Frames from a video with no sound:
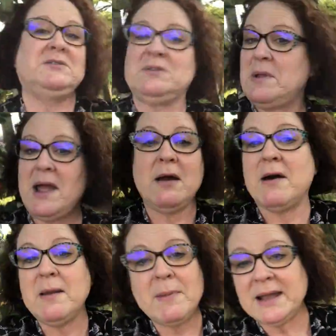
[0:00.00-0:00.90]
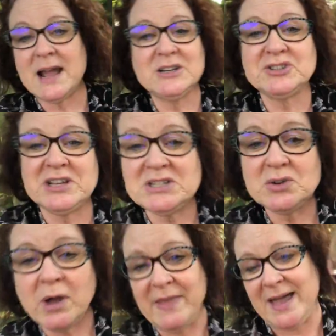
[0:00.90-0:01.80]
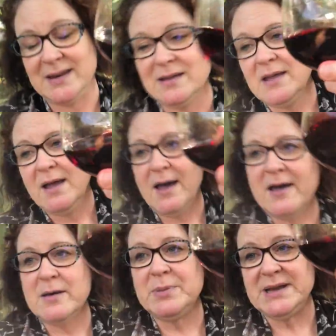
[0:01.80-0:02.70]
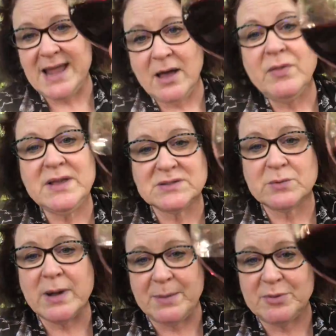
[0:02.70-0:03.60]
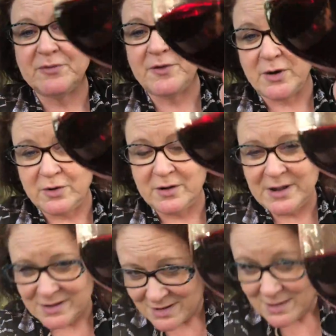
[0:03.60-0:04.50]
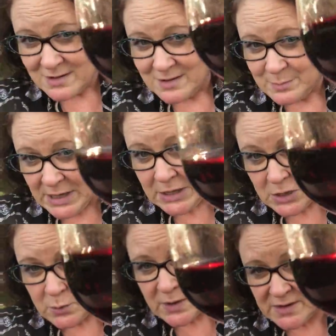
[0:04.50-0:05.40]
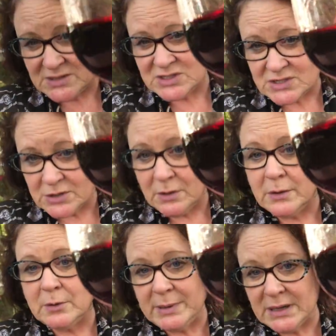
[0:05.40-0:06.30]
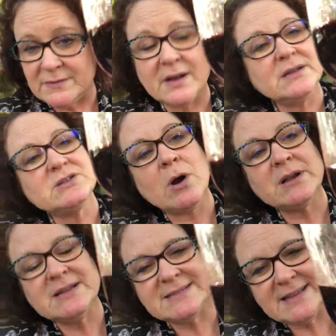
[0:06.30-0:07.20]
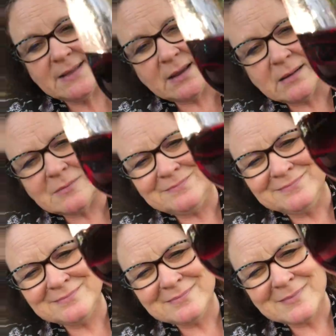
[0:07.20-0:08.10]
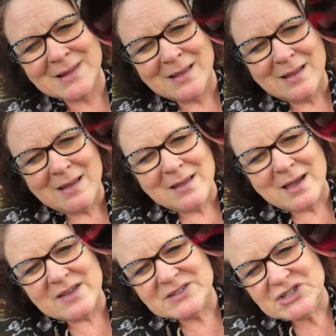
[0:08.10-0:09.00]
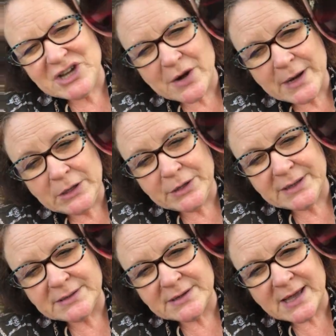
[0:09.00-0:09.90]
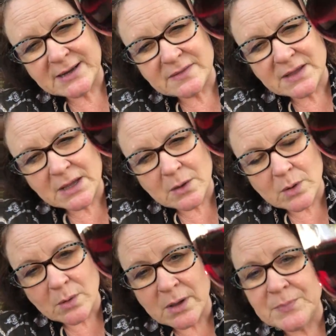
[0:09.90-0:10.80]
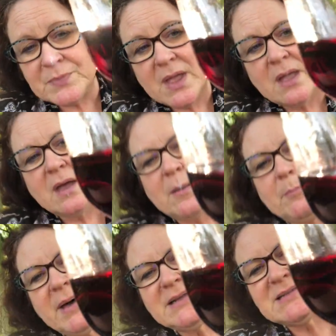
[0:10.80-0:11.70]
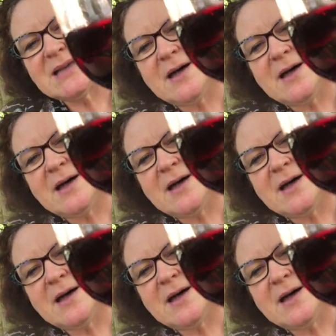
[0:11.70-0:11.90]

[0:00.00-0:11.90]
years from now I might actually enjoy that. But now these are my preferred Pinot, where there's still a little bit of a darkness in there, kind of a cherry looking kind of thing going on, but